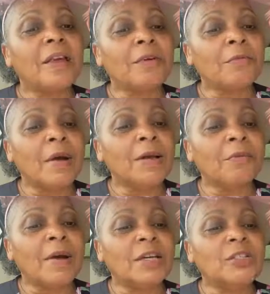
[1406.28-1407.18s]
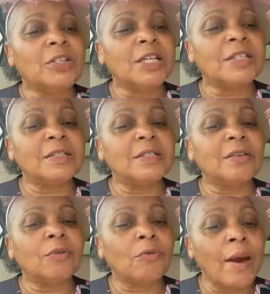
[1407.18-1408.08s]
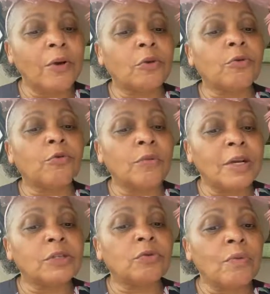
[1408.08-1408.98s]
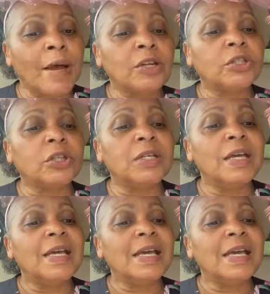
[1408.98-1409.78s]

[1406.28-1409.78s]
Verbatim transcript: That greater action is greater resurrection